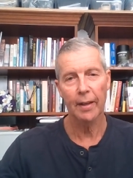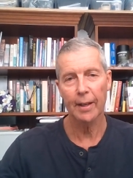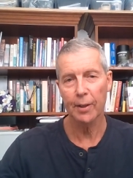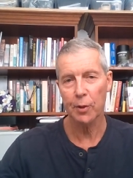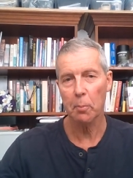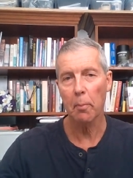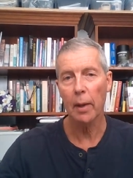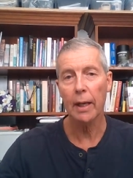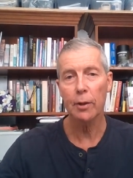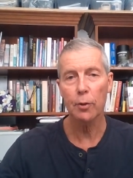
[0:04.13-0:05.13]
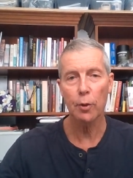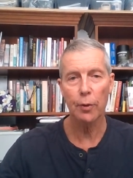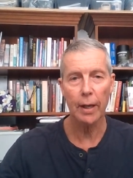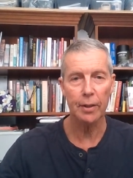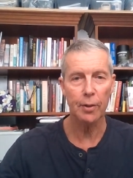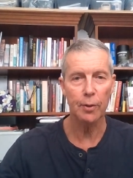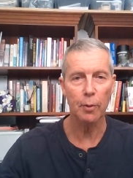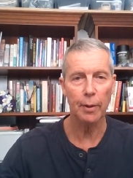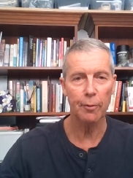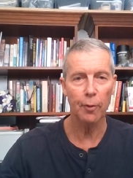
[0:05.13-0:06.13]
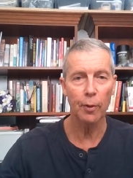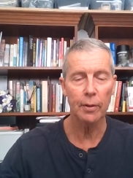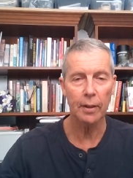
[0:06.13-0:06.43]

It's May 2024